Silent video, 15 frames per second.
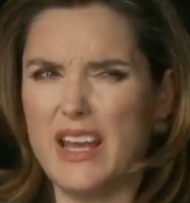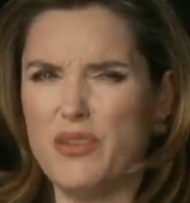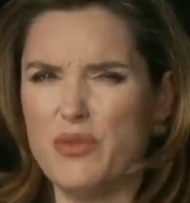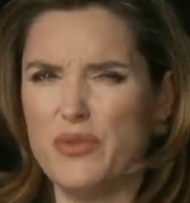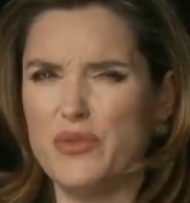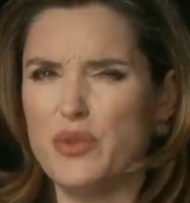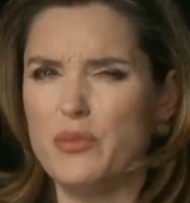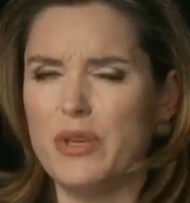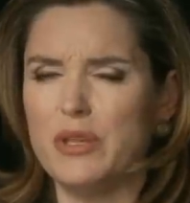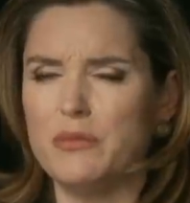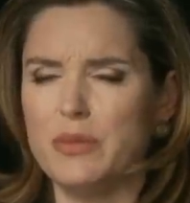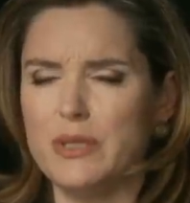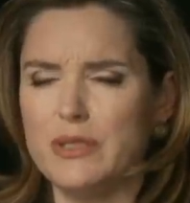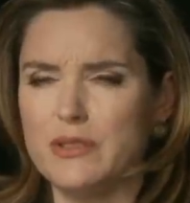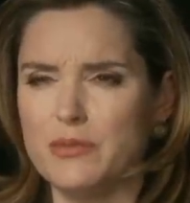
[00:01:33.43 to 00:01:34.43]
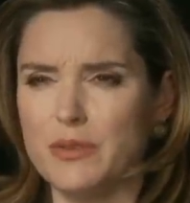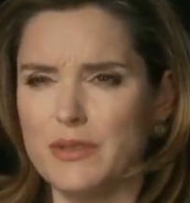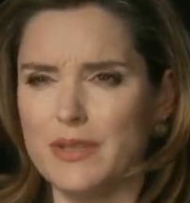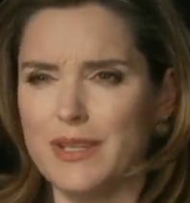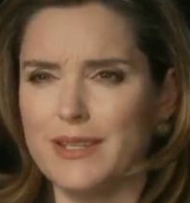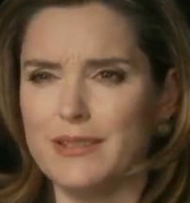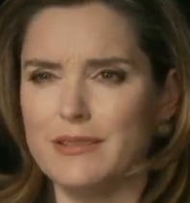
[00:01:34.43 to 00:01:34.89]
how have you made peace
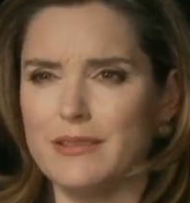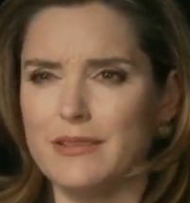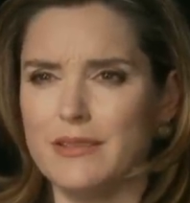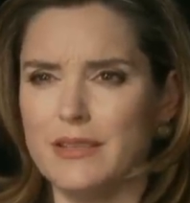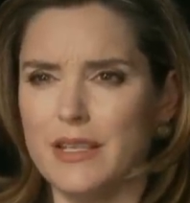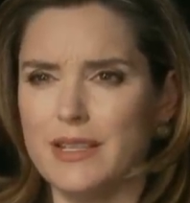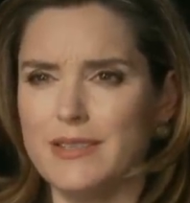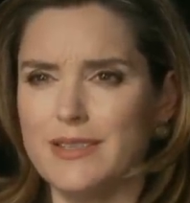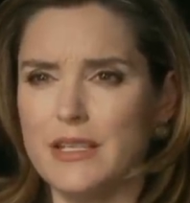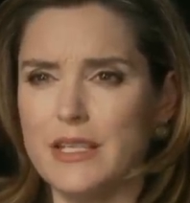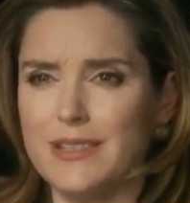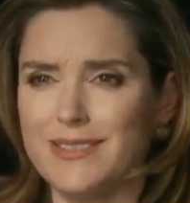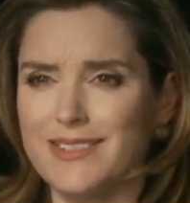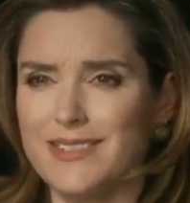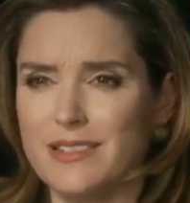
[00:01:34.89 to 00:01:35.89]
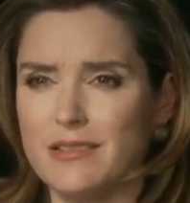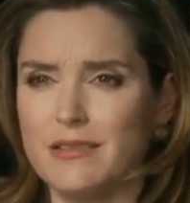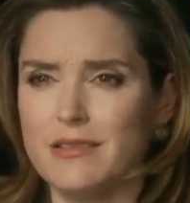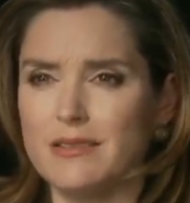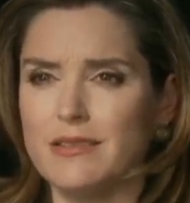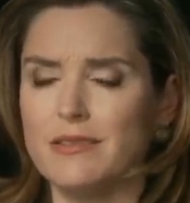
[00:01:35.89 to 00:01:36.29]
with that this